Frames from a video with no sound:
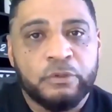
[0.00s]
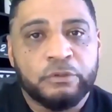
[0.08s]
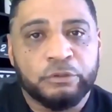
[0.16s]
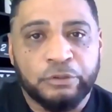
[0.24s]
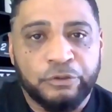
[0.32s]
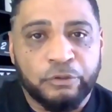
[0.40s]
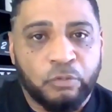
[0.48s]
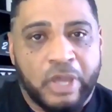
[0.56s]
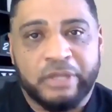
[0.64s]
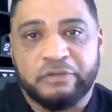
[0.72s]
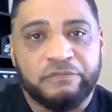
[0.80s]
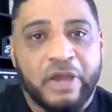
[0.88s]
You're in the
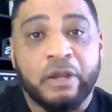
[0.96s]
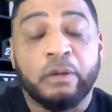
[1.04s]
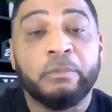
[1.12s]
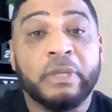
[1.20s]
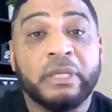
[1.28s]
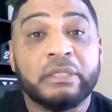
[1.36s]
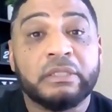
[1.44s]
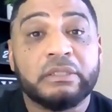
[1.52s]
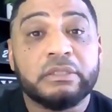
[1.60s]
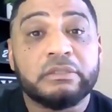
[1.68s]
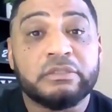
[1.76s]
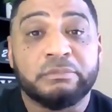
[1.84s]
right environment
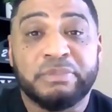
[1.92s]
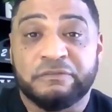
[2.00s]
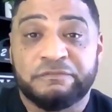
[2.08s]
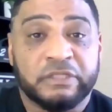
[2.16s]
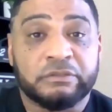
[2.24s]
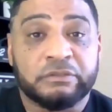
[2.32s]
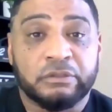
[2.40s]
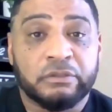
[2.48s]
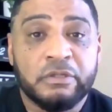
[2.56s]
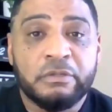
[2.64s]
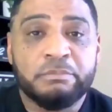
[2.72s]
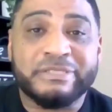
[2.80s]
to be a victor.
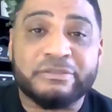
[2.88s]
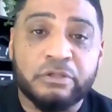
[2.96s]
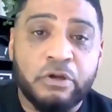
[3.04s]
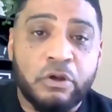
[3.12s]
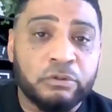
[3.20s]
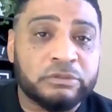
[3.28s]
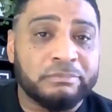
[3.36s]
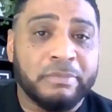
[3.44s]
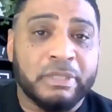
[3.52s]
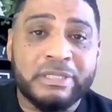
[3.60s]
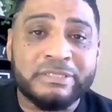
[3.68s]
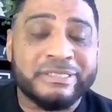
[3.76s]
Mr. Holton
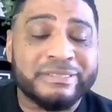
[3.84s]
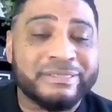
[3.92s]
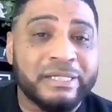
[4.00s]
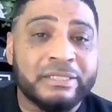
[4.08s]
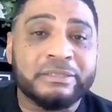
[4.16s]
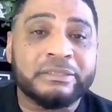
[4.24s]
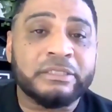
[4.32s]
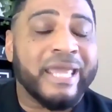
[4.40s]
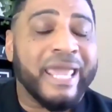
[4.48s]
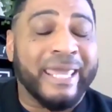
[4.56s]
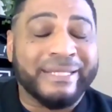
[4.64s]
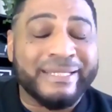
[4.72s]
Buggs has done
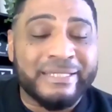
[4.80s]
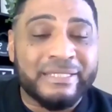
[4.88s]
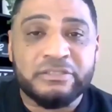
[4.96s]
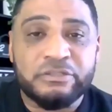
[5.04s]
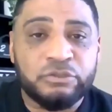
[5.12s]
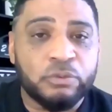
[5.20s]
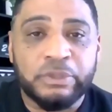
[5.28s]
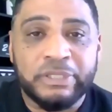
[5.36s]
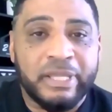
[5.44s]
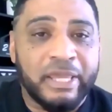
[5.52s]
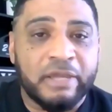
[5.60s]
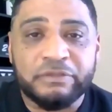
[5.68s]
and is
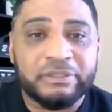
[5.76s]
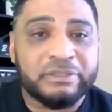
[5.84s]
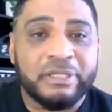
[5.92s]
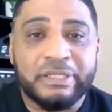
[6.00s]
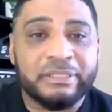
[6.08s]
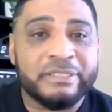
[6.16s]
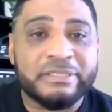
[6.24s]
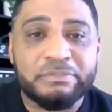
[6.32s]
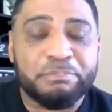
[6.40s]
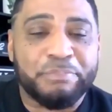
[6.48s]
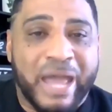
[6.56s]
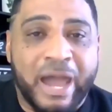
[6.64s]
doing everything in his
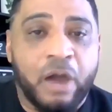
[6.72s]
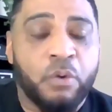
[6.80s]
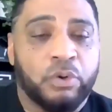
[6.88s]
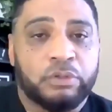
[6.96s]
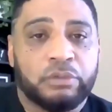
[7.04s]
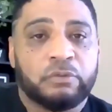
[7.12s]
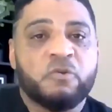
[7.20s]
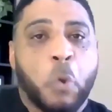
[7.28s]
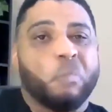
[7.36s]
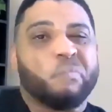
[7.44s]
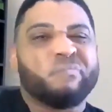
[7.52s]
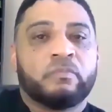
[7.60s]
power
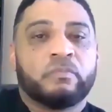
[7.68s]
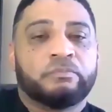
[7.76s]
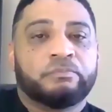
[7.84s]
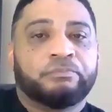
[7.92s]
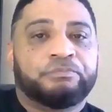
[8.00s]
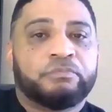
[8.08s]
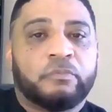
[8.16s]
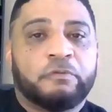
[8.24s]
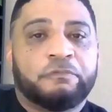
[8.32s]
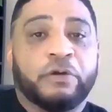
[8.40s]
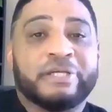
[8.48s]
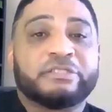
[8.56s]

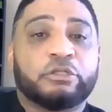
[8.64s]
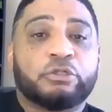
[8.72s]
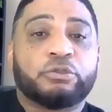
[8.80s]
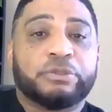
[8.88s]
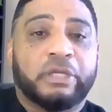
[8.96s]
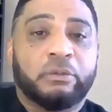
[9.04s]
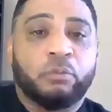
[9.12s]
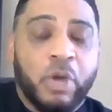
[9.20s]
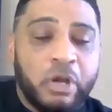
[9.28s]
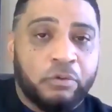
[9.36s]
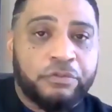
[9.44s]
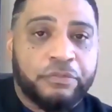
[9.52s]
for us to create
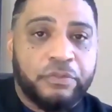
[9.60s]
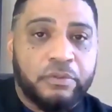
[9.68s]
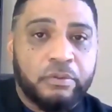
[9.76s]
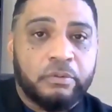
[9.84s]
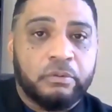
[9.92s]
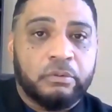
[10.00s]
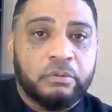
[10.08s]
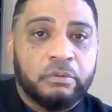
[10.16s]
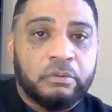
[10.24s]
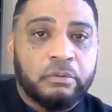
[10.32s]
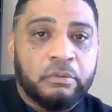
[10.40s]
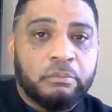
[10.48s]
wealth
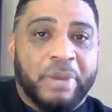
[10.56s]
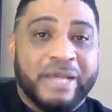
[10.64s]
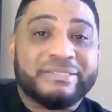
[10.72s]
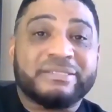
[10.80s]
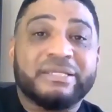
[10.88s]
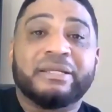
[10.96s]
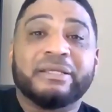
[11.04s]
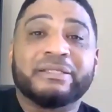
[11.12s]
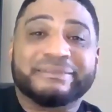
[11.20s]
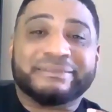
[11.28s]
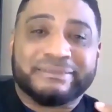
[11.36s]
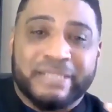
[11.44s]
by setting a
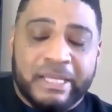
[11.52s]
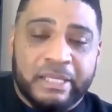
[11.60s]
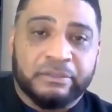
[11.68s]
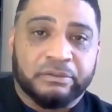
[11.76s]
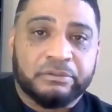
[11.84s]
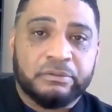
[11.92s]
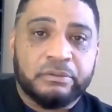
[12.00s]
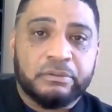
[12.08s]
standard